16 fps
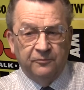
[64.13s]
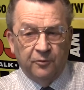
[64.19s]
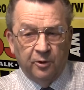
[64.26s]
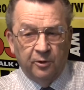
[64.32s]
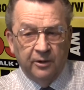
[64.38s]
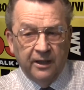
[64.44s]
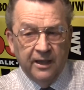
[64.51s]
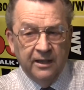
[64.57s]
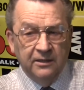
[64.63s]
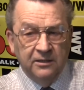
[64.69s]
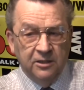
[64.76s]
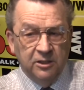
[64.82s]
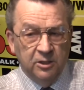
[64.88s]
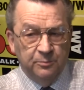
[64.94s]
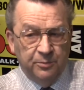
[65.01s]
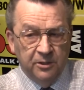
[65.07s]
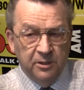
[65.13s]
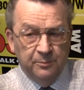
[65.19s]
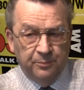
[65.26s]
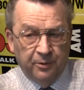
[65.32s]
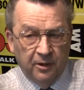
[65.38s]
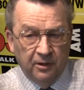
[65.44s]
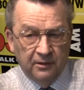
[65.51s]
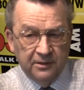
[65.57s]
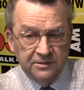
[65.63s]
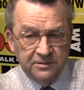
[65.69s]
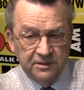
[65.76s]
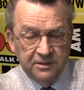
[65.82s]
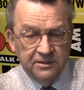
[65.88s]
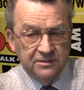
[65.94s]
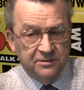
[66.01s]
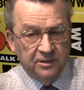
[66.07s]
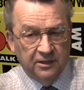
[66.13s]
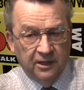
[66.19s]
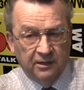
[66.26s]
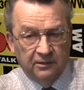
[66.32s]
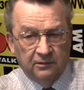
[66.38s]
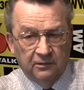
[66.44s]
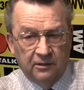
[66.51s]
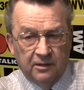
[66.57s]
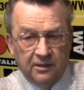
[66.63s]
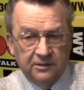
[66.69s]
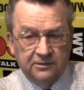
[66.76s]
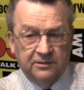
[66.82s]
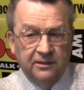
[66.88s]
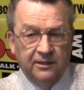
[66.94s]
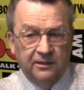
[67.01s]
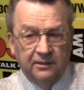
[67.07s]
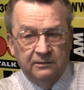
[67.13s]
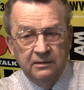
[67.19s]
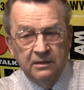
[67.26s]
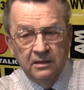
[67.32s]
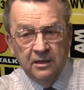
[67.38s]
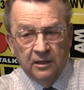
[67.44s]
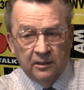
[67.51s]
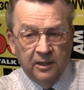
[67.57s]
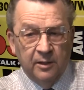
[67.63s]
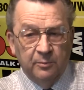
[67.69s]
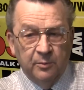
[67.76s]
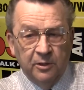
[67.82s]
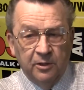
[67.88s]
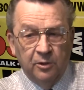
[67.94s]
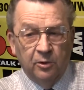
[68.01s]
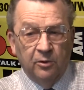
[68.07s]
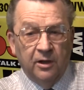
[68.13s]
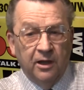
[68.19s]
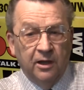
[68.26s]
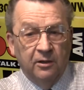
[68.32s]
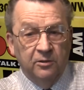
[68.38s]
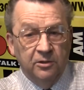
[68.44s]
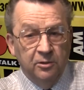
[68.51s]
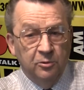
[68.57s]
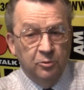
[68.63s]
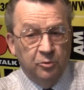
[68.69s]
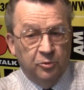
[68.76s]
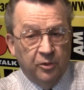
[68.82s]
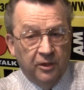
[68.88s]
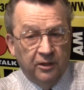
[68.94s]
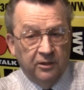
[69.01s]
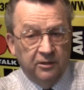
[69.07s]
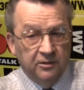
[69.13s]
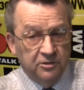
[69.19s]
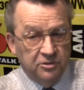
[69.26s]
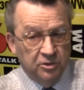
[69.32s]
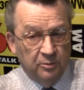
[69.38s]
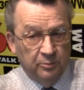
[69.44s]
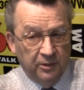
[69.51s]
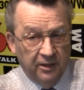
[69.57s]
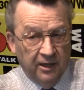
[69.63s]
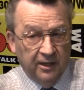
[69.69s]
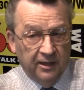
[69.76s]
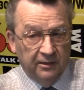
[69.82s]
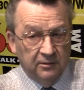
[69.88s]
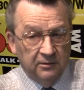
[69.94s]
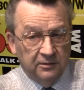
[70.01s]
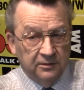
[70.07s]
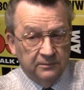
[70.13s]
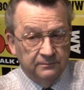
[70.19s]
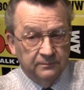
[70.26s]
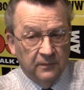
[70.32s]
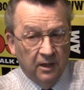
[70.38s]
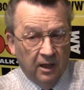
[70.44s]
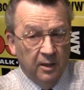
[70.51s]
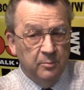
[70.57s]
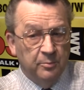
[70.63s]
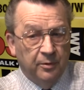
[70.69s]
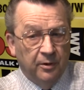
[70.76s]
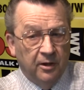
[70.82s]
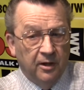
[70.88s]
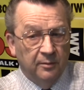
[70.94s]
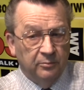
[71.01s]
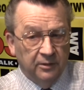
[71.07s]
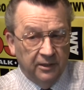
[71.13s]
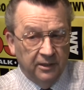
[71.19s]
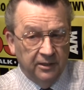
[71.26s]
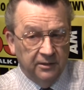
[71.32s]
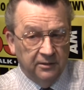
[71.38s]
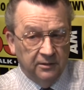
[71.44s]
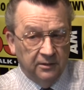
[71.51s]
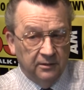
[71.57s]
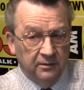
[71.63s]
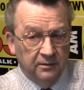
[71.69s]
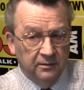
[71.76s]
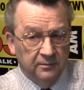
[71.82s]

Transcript: for NDP policies to get locked in, let me know how you think it should be handled. I'm Bob Layton.